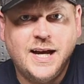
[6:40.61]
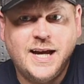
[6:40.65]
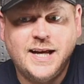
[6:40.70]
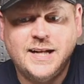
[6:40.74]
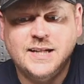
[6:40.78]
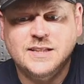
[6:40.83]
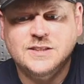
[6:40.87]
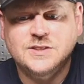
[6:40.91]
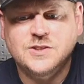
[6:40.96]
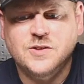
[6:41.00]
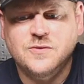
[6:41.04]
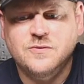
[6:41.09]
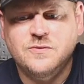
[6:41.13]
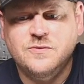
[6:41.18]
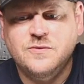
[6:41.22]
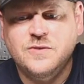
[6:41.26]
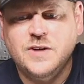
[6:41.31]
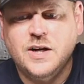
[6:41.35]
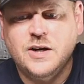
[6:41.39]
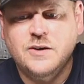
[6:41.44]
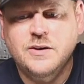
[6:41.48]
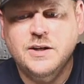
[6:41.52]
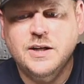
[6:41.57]
and it's a
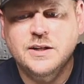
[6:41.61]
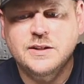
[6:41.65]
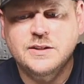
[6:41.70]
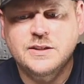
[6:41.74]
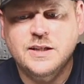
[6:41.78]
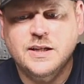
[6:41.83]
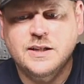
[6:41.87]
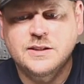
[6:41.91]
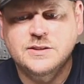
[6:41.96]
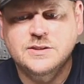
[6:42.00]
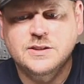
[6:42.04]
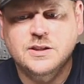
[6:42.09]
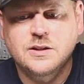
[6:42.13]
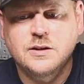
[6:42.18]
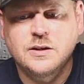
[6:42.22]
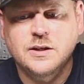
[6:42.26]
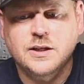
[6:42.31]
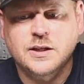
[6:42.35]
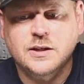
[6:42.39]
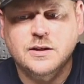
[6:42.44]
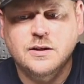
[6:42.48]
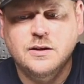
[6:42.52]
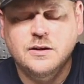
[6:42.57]
very intense
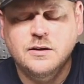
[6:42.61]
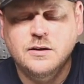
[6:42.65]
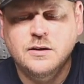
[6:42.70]
click